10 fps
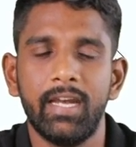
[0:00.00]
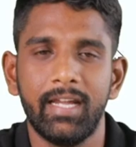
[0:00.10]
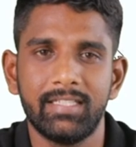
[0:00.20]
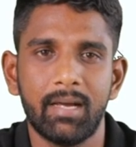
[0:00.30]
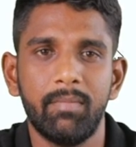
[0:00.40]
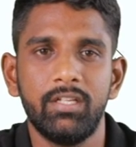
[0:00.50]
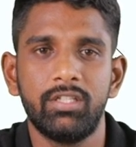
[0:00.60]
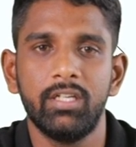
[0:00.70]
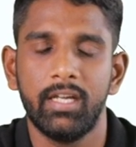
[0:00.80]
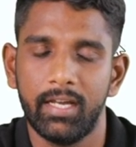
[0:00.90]

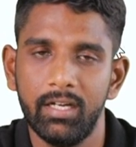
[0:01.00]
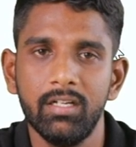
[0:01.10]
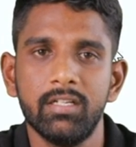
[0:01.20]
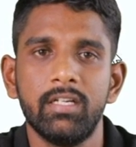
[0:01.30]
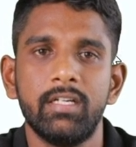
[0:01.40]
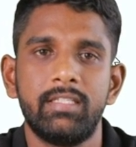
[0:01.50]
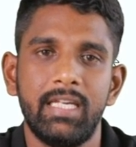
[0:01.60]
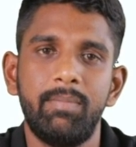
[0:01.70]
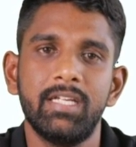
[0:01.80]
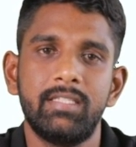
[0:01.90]
examination in
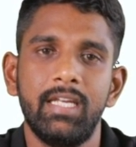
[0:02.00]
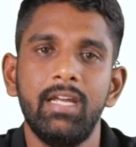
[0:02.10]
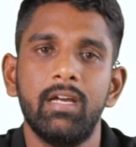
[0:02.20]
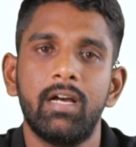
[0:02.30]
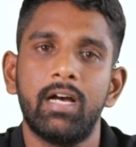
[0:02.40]
CBSE,